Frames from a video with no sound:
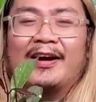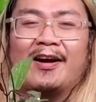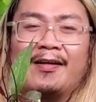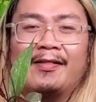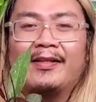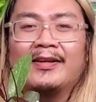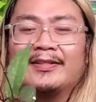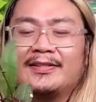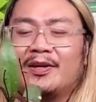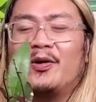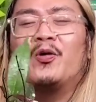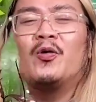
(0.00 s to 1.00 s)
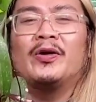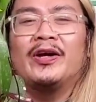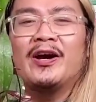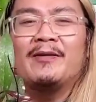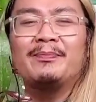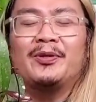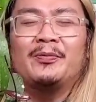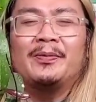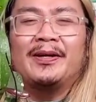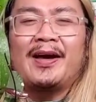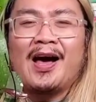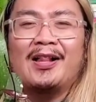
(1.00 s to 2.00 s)
I got this Hoya
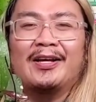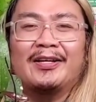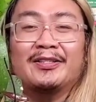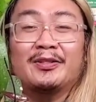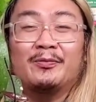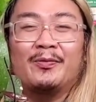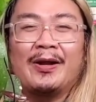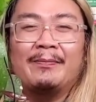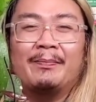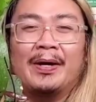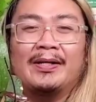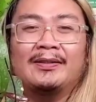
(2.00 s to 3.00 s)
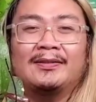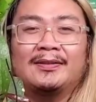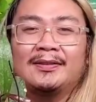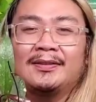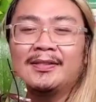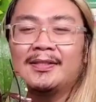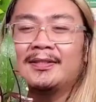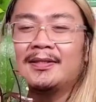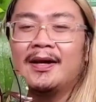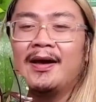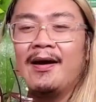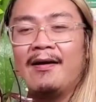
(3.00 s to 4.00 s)
Pubicalyx red
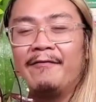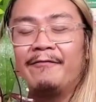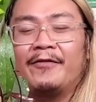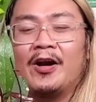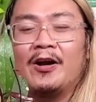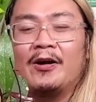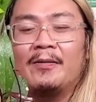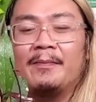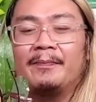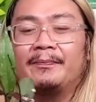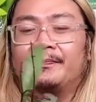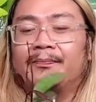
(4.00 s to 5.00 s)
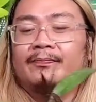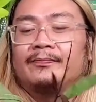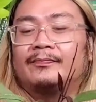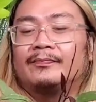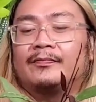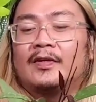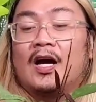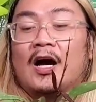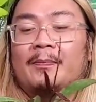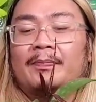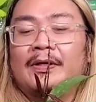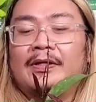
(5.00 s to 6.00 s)
buttons from
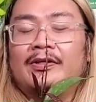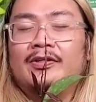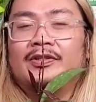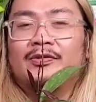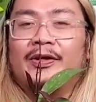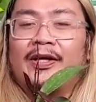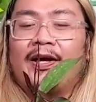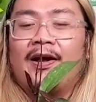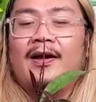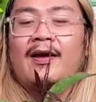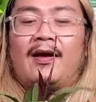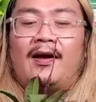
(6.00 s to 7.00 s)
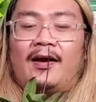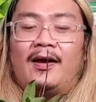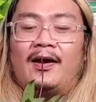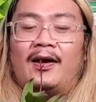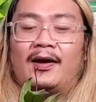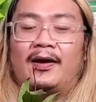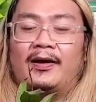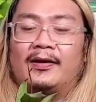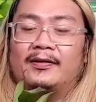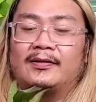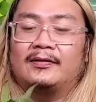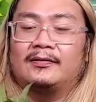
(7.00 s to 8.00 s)
Upland Nursery,
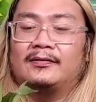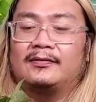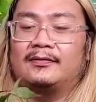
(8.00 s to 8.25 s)
and